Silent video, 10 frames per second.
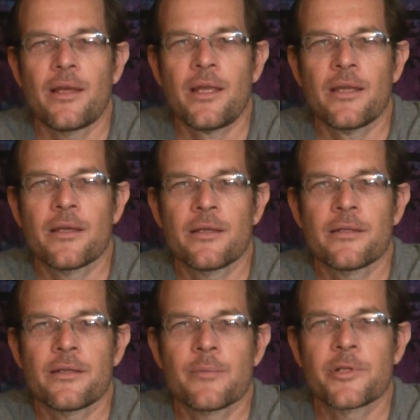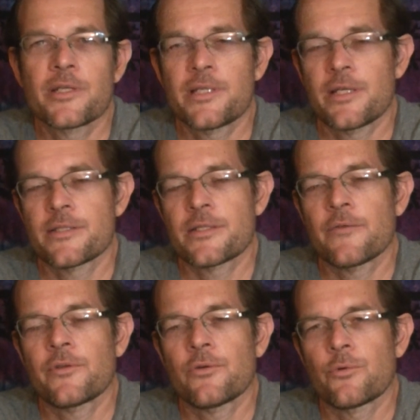And I'm going to take
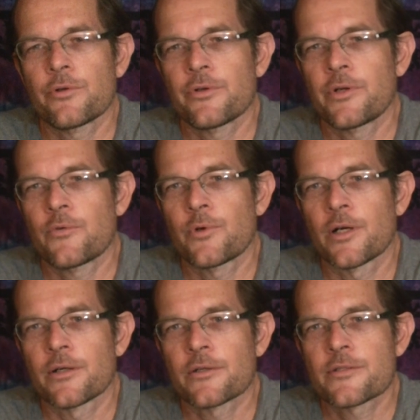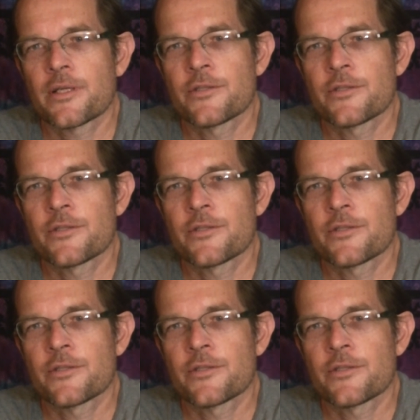seven ordinary rocks